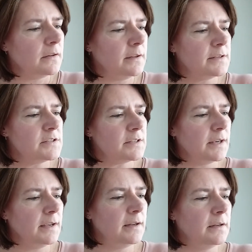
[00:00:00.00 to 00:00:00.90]
this
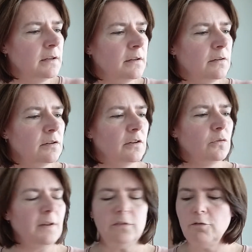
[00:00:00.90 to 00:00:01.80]
in the
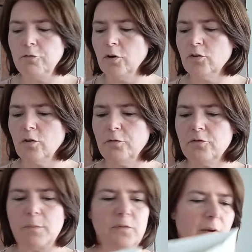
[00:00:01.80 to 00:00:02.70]
24th of
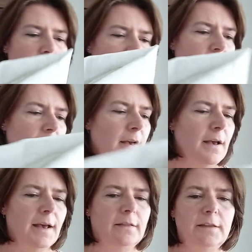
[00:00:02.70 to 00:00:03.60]
September.
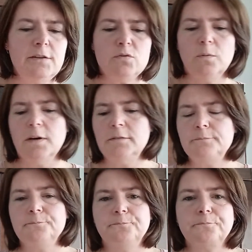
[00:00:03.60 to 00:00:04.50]
And this
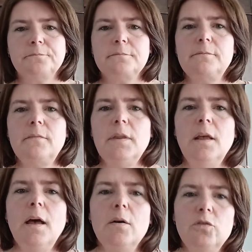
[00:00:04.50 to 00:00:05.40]
one,
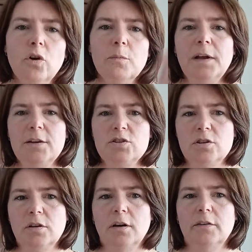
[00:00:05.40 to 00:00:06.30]
normally I
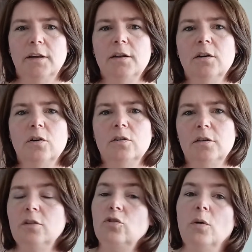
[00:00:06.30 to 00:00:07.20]
start in
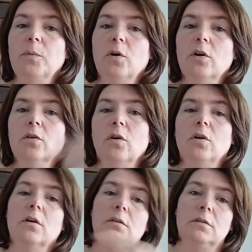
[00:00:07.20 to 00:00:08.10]
the top corner,
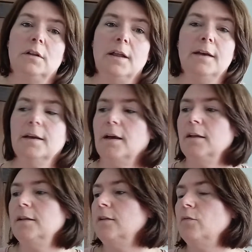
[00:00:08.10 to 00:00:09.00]
or like
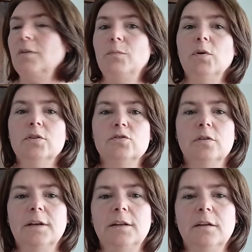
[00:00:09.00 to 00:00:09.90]
I did with
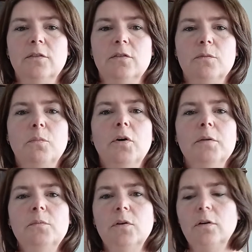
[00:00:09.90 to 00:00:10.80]
Birdsong in the
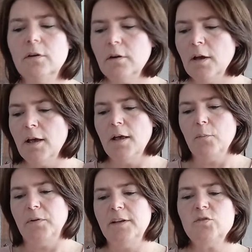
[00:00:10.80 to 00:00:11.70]
bottom corner.
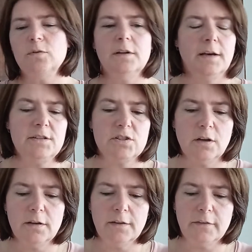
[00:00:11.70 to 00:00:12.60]
But this one I
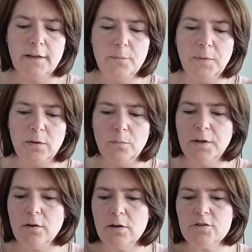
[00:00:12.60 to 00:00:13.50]
started in the middle
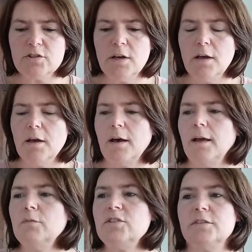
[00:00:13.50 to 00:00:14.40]
because
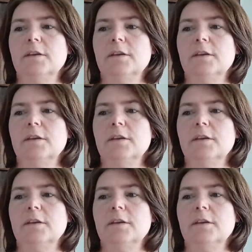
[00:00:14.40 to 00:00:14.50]
I was